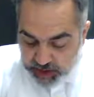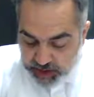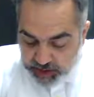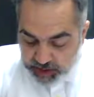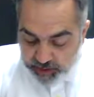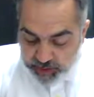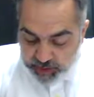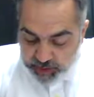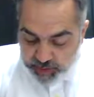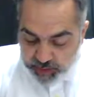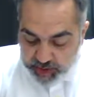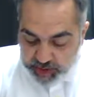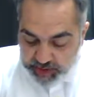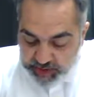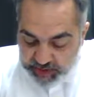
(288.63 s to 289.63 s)
Number
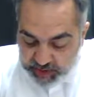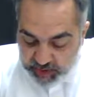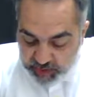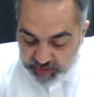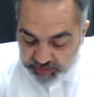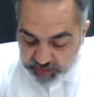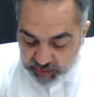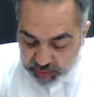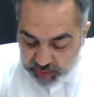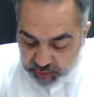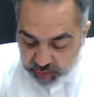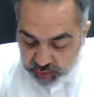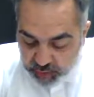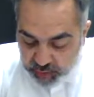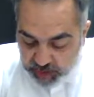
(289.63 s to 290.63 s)
one is to leave your
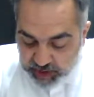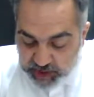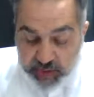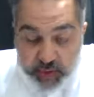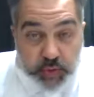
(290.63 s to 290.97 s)
school under